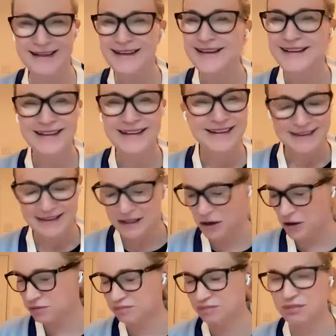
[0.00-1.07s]

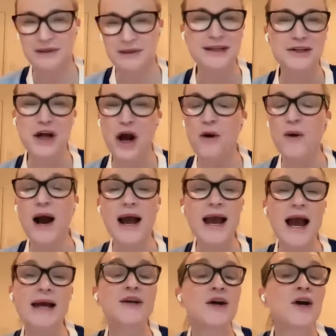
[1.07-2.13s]
You know,
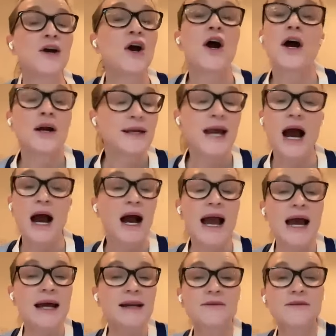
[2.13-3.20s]
I
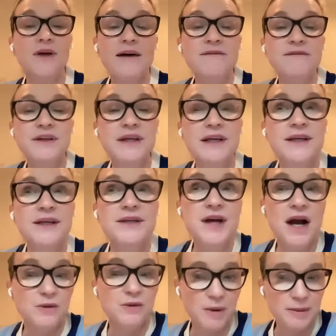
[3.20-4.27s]
had a lovely
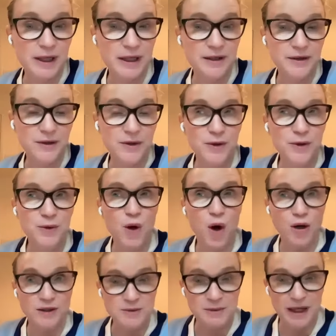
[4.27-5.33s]
young woman who
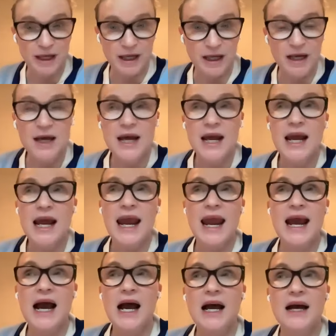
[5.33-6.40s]
called me,
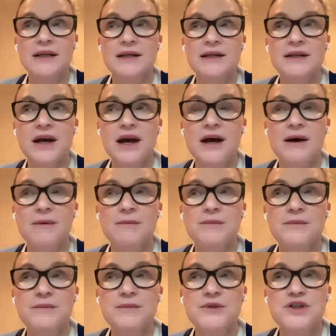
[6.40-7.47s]
and
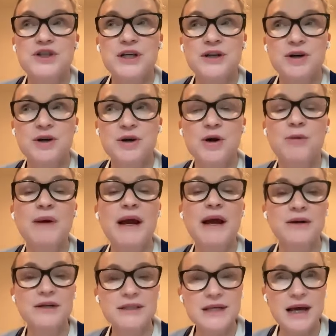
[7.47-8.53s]
she and her
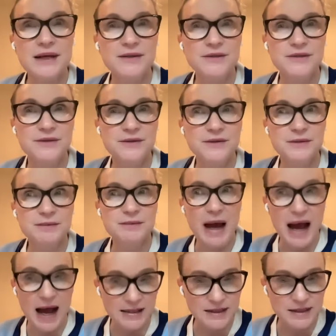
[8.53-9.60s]
parents had
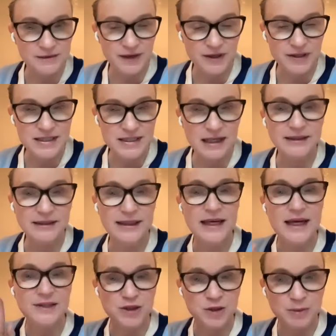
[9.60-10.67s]
passed very suddenly
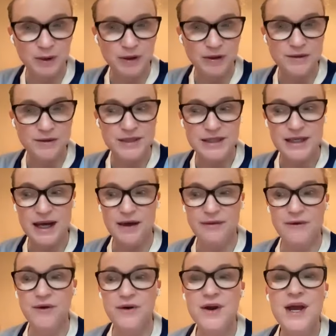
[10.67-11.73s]
and super close
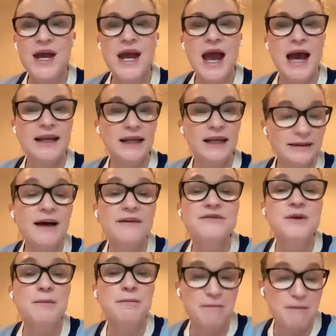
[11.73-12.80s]
together and had
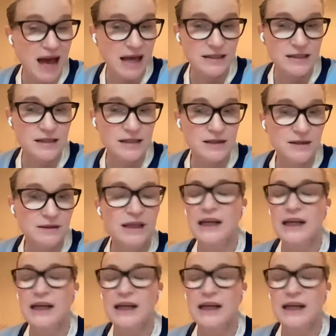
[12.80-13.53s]
left a mess.